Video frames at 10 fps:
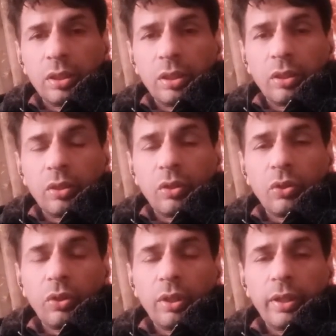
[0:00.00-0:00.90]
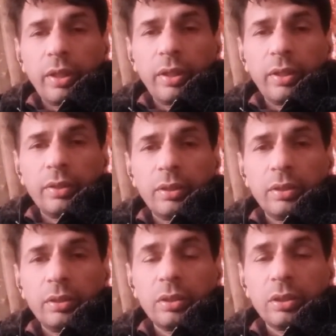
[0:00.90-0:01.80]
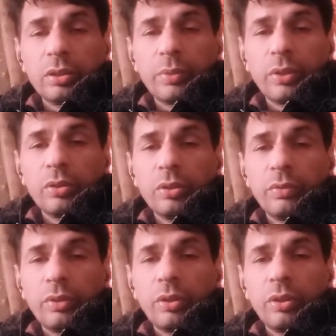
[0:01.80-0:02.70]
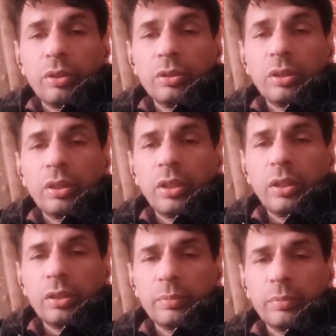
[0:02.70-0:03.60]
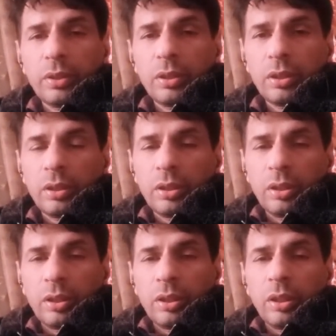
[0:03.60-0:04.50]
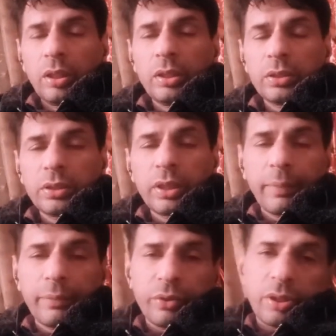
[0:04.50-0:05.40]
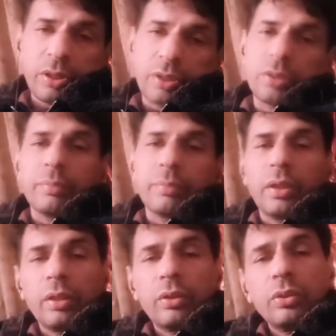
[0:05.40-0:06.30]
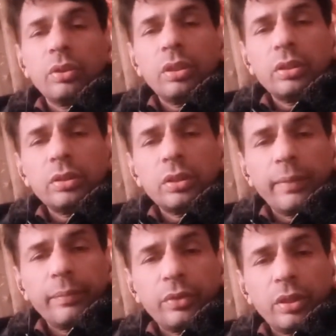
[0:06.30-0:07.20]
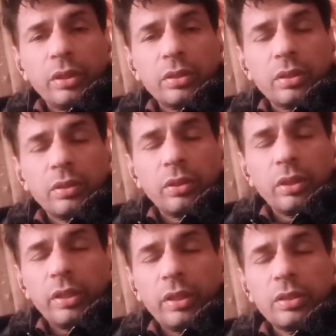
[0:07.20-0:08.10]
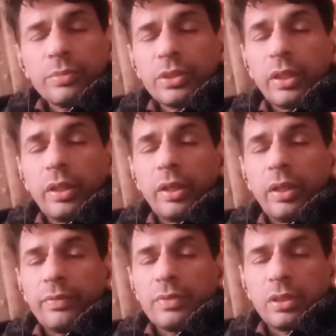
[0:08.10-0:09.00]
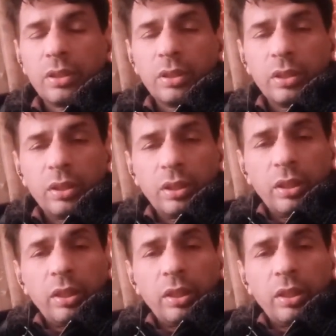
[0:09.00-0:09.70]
coagulating just because of the torture and harassment. It's time to drink some alcohol. It's time to eat some sedatives. It's